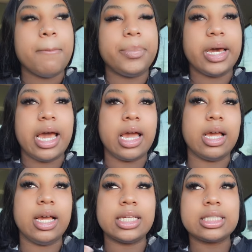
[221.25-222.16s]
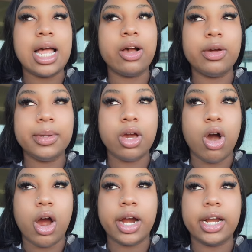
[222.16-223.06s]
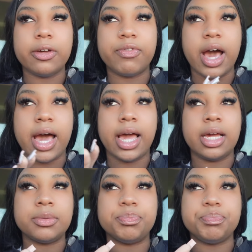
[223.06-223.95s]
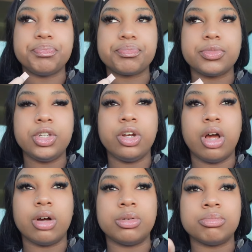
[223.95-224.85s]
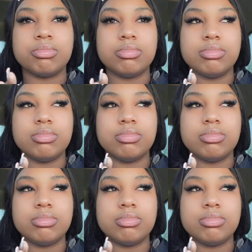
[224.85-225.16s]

but it's not gonna be hard if I, you know,